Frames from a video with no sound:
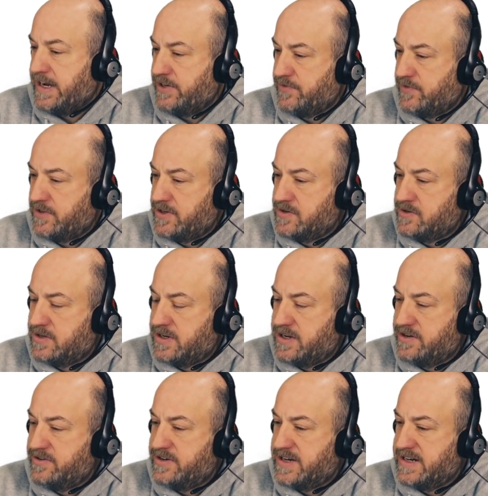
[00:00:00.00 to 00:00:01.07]
flow
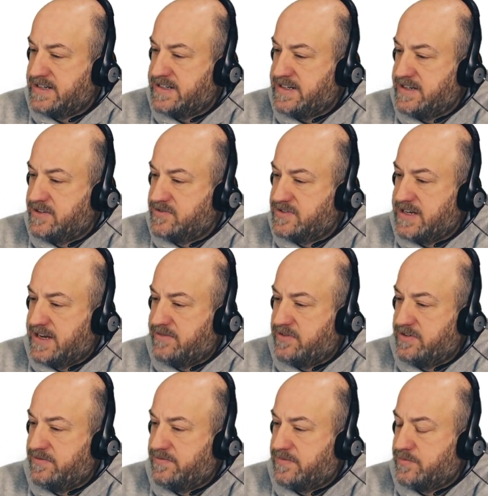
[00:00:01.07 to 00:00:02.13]
$119.07
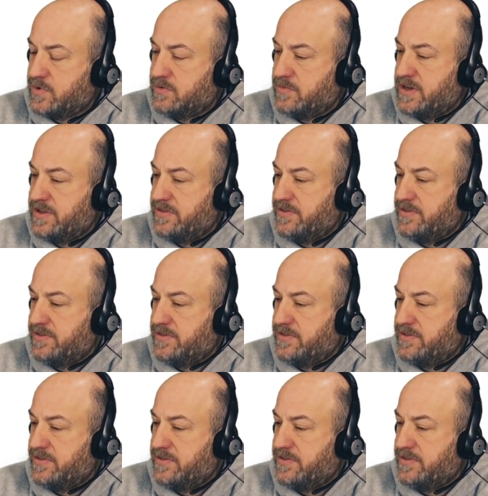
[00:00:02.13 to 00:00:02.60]
per month.